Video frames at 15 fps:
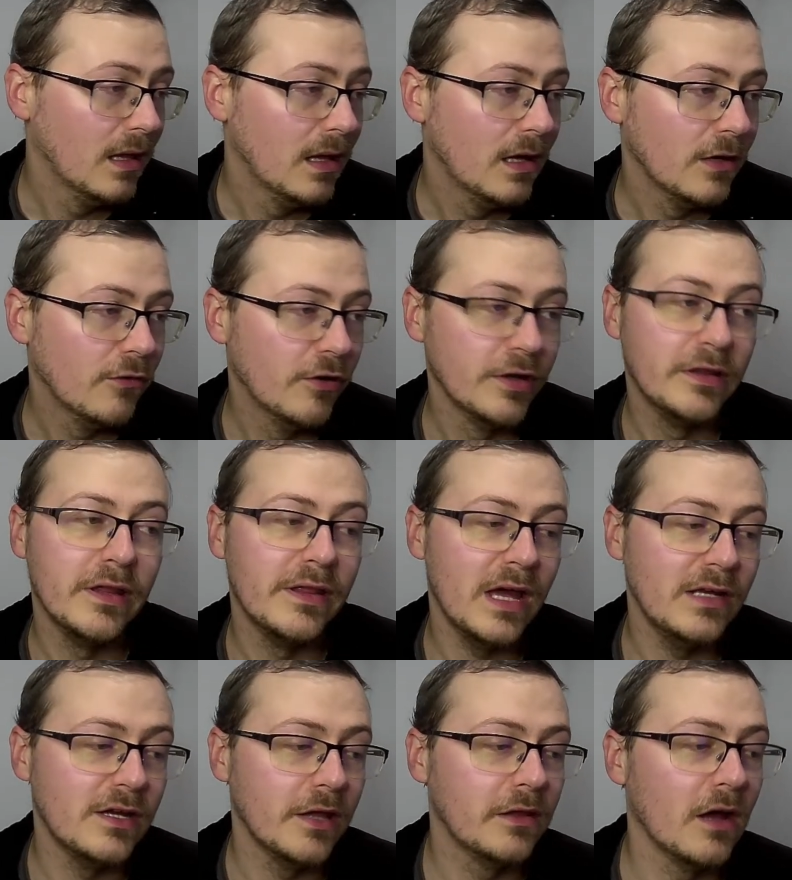Chris says,
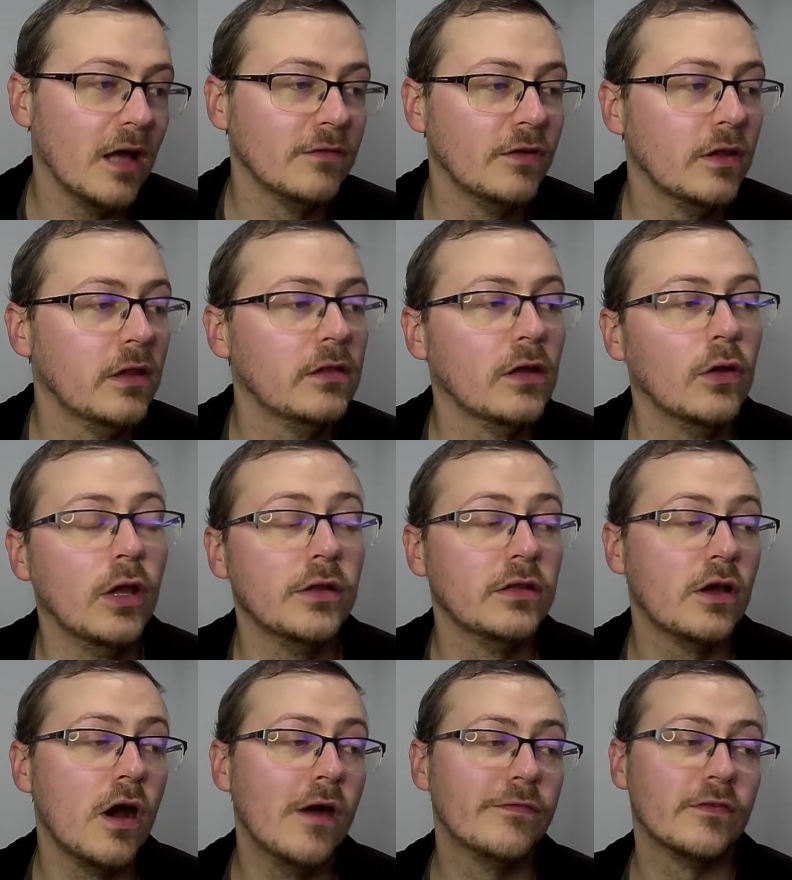AJ Styles versus Solo
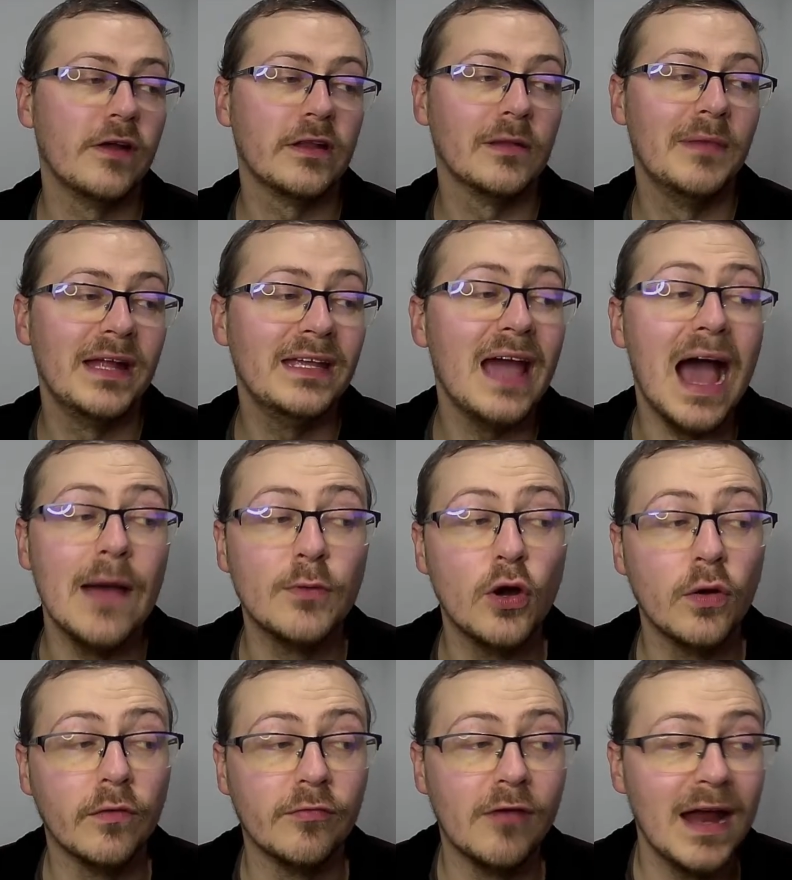Sikoa for WrestleMania. I'm going
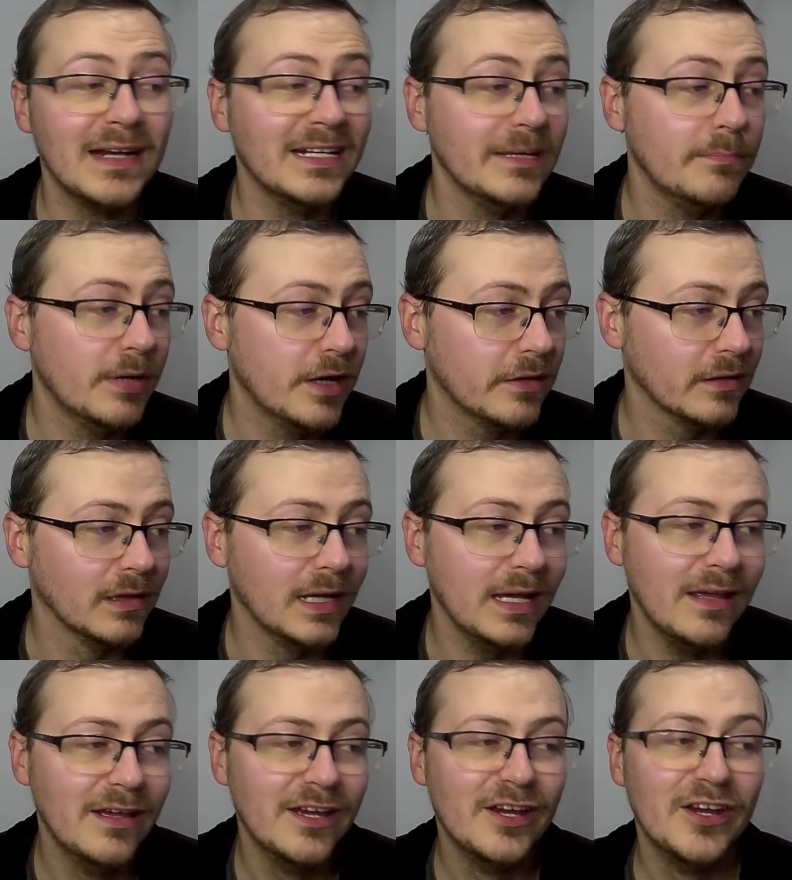with Randy personally.
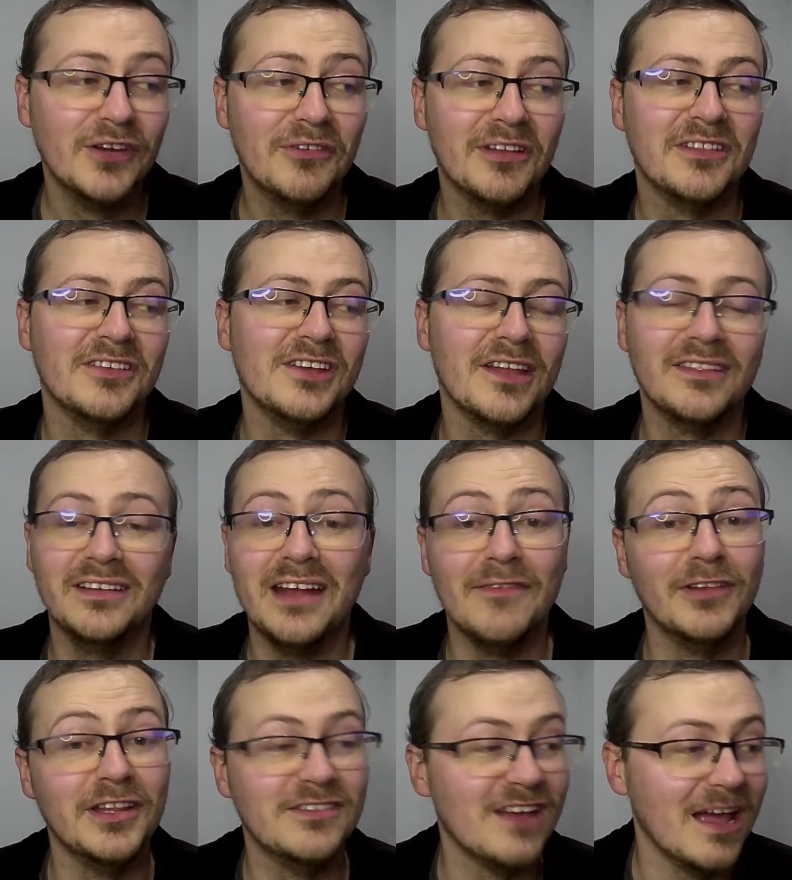Chris suggests the devil is
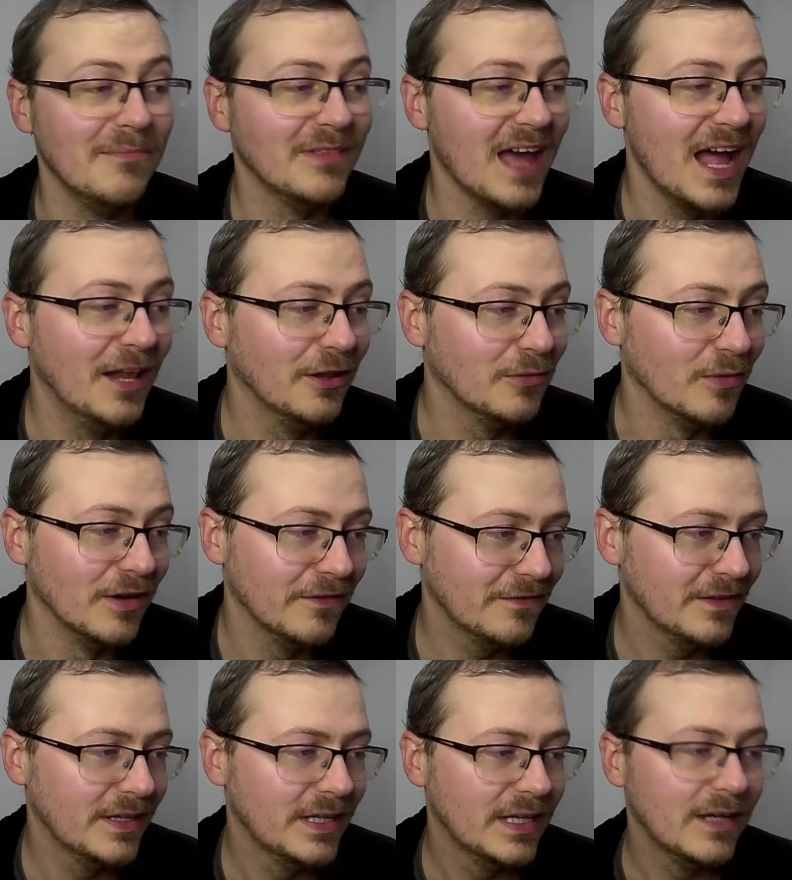James Ellsworth.
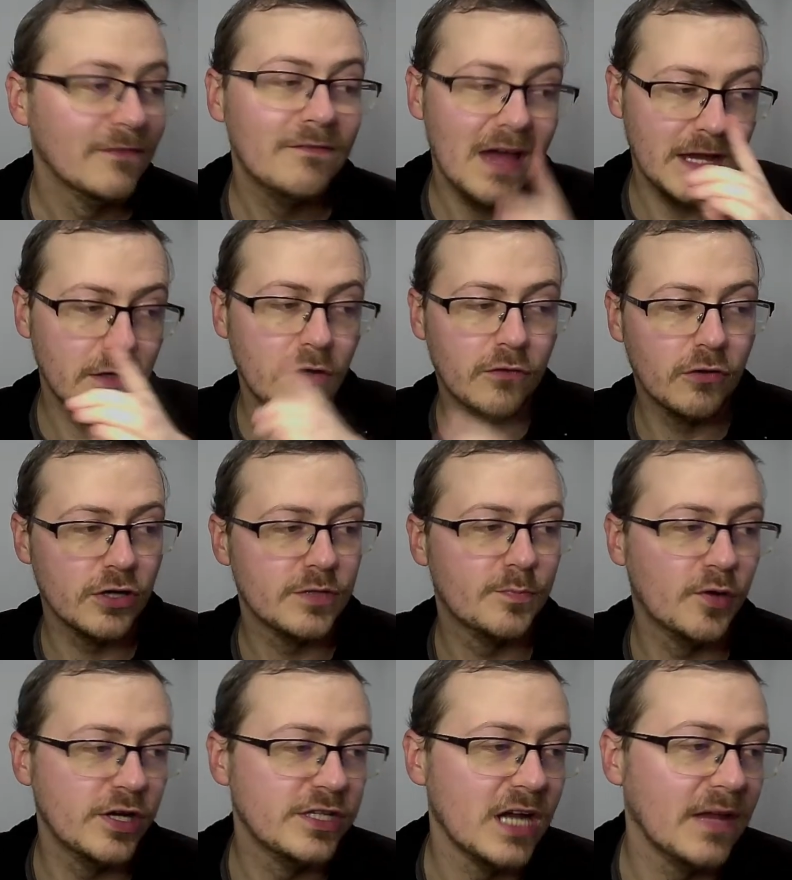Thank you, Crush.
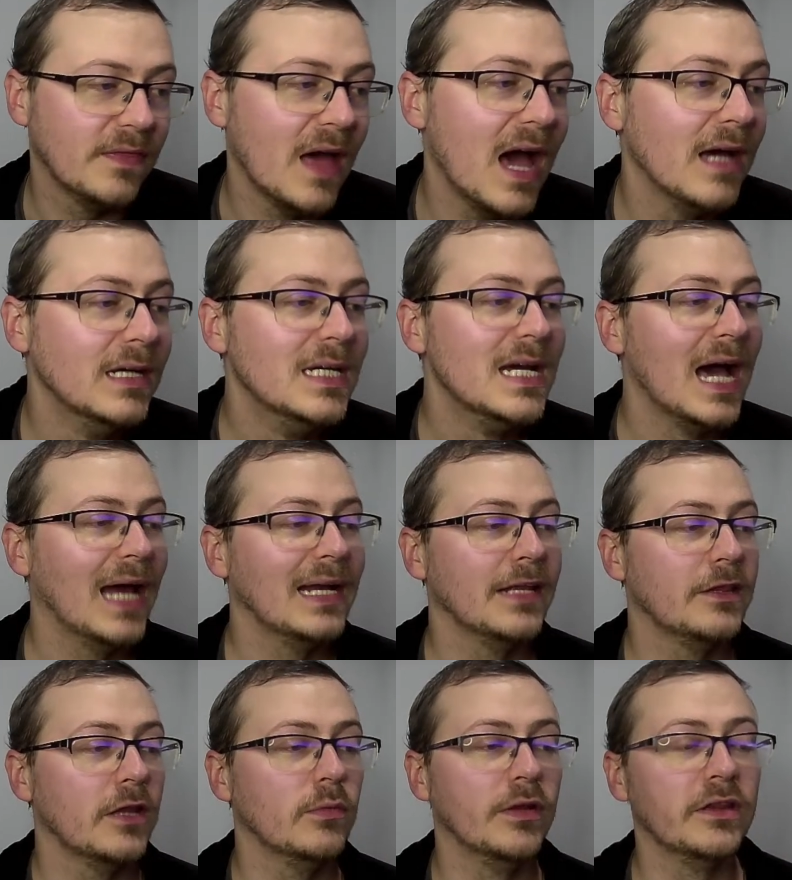Appreciate that. Alan says,
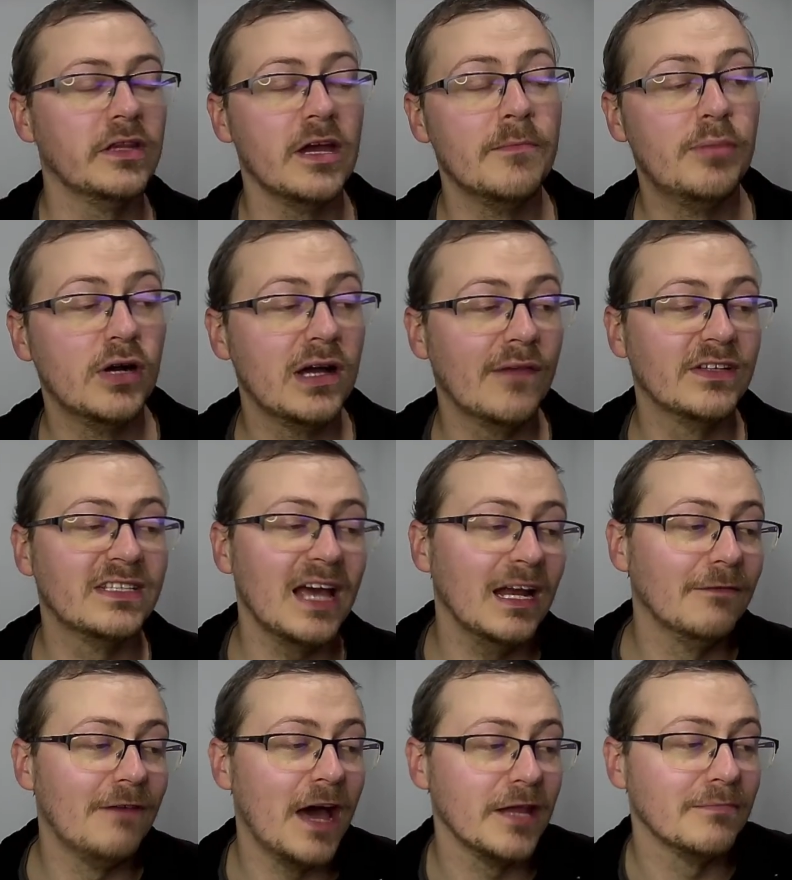will CM Punk have a
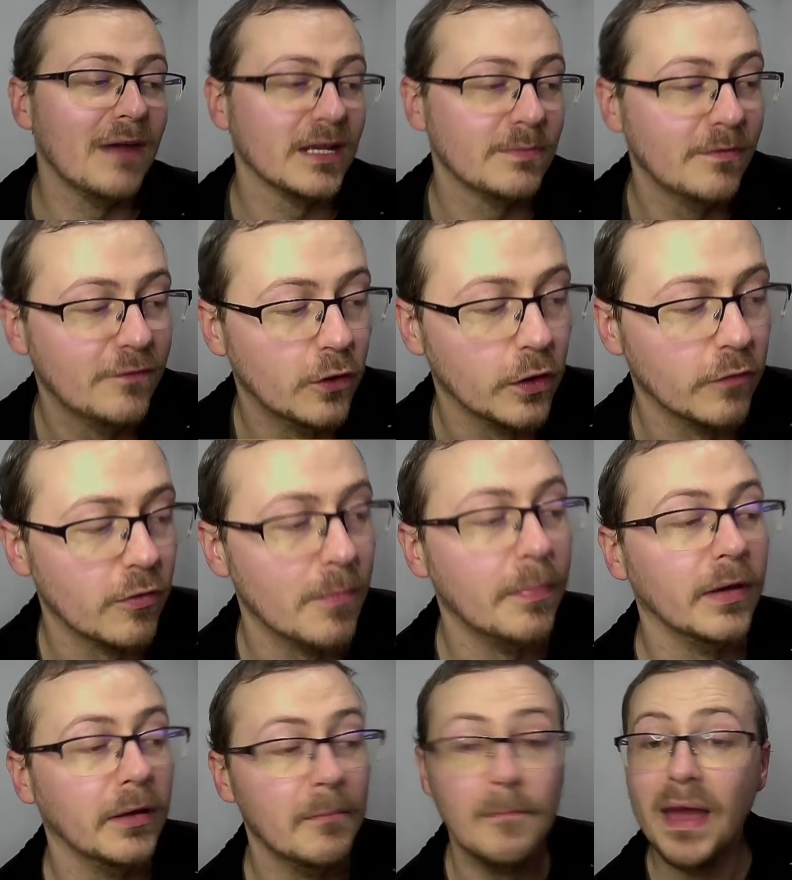televised match before the
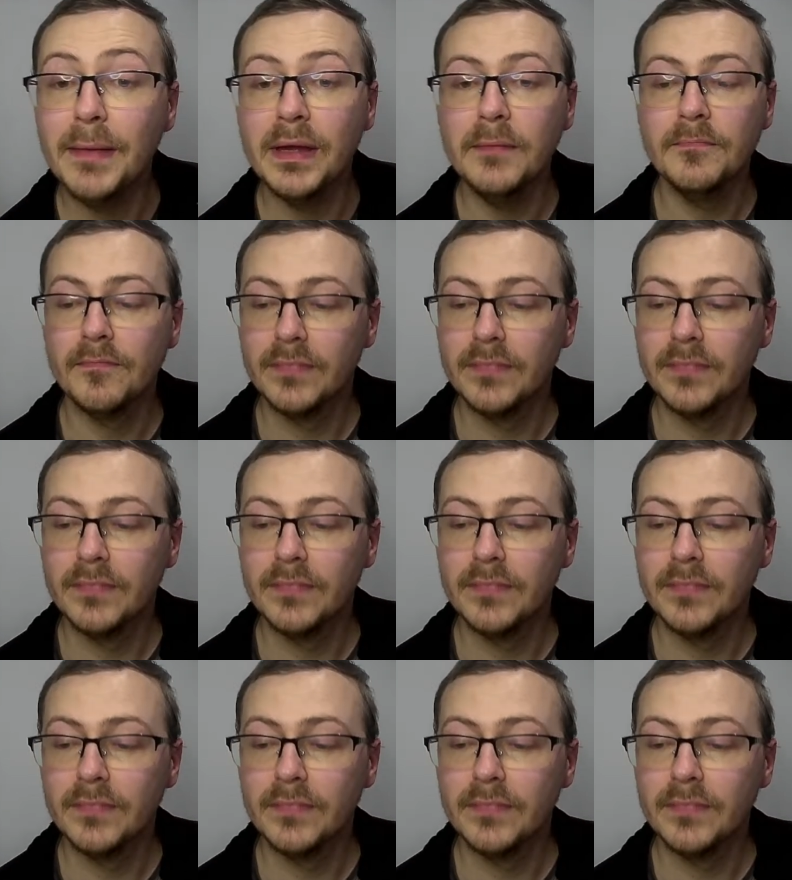Rumble? Maybe.